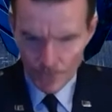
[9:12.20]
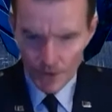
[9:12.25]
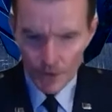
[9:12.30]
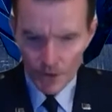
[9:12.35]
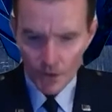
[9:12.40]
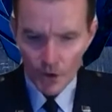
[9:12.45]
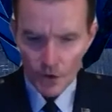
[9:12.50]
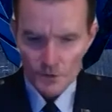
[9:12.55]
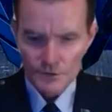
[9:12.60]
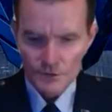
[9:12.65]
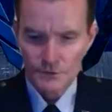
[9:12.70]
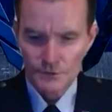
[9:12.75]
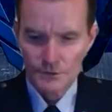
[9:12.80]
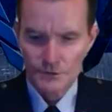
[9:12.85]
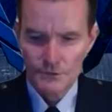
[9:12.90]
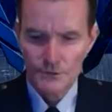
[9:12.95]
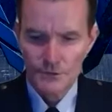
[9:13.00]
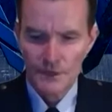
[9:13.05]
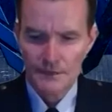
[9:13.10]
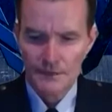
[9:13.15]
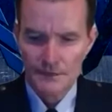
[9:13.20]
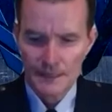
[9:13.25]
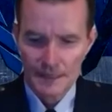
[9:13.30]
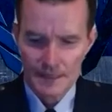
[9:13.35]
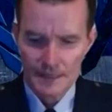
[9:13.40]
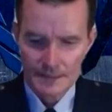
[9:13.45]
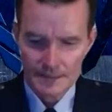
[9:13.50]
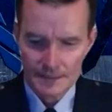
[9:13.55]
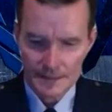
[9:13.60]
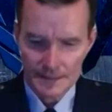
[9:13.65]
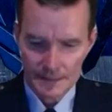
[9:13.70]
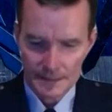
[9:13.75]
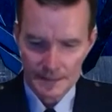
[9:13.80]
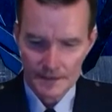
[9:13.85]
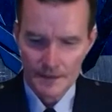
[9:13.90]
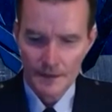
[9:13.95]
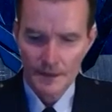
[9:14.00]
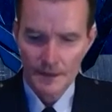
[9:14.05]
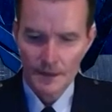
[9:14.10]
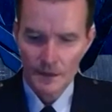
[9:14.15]
Also in
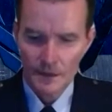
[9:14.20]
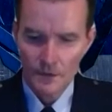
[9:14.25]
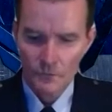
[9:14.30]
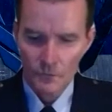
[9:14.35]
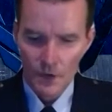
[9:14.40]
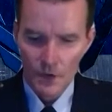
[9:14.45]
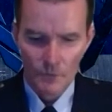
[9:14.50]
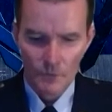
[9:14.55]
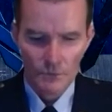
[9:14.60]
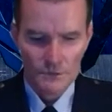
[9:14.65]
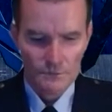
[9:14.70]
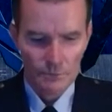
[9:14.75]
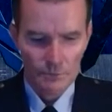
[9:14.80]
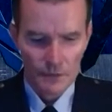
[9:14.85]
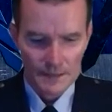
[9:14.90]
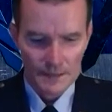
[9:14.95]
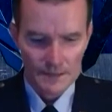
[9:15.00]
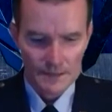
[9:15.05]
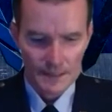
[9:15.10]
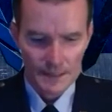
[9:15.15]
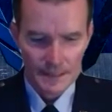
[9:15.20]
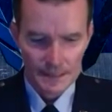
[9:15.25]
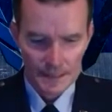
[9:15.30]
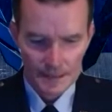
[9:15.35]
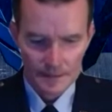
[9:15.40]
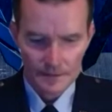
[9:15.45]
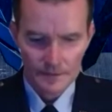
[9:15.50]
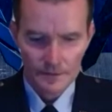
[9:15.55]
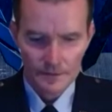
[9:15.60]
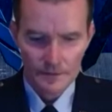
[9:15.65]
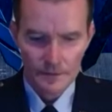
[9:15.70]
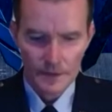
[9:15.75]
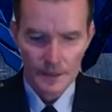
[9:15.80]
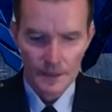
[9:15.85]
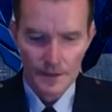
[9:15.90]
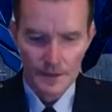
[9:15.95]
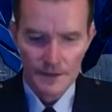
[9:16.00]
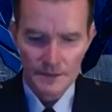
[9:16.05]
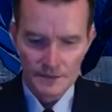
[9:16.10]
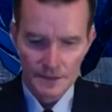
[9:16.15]
2018, Rob was blessed again,
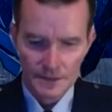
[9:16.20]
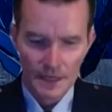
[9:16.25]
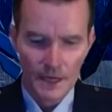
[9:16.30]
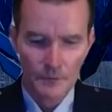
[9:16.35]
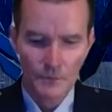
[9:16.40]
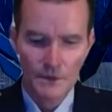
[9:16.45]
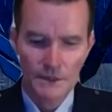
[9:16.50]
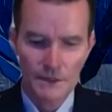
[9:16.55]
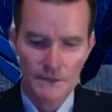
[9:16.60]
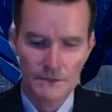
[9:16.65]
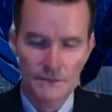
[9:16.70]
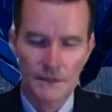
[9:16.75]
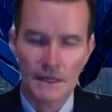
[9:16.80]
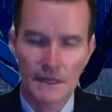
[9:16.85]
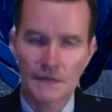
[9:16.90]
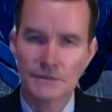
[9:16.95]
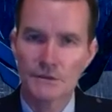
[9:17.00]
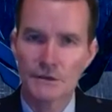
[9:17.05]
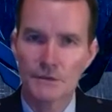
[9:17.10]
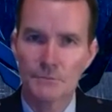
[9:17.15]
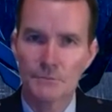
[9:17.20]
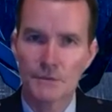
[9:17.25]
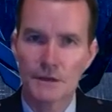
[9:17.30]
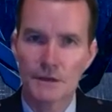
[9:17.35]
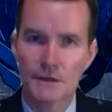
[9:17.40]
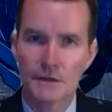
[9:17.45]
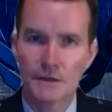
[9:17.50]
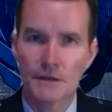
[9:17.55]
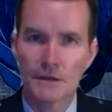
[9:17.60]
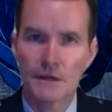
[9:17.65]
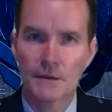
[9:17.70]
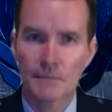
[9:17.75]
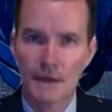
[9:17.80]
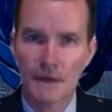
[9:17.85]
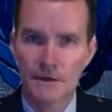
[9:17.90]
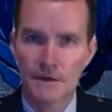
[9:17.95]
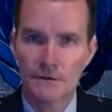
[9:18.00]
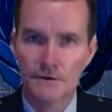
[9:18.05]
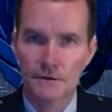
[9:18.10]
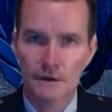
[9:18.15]
this time with his selection to be the
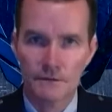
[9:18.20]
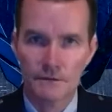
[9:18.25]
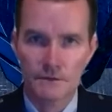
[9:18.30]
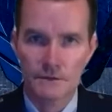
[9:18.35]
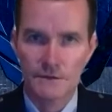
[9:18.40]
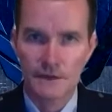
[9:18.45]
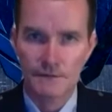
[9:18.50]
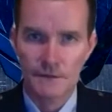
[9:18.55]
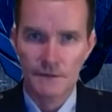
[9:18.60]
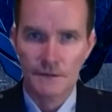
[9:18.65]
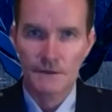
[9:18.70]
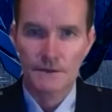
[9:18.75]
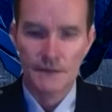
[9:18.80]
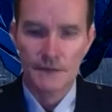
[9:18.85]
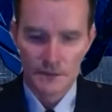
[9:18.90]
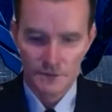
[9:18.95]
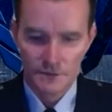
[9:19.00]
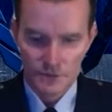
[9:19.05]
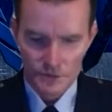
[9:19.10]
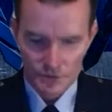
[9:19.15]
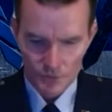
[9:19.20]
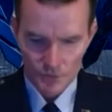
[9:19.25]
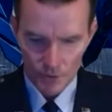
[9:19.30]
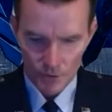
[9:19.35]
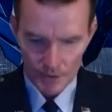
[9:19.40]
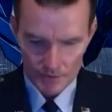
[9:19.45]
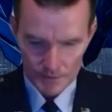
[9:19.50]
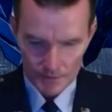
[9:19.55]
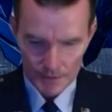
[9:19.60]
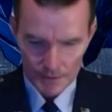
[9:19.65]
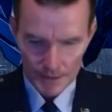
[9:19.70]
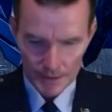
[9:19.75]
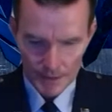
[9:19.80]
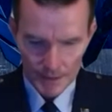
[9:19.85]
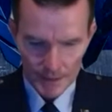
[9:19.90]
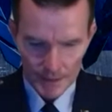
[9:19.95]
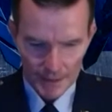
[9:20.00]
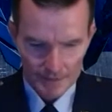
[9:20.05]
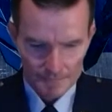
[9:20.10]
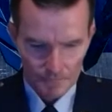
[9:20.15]
commander of the 7th Intelligence Squadron
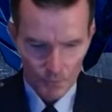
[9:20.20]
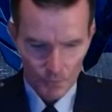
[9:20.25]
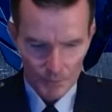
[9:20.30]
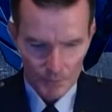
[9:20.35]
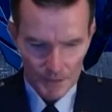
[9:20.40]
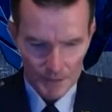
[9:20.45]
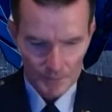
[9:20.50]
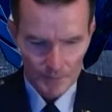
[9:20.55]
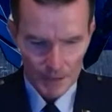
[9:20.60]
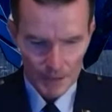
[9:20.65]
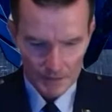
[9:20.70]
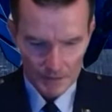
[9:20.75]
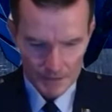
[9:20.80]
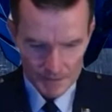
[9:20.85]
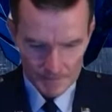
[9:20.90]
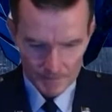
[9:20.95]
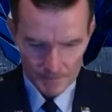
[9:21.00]
at Fort Meade, Maryland.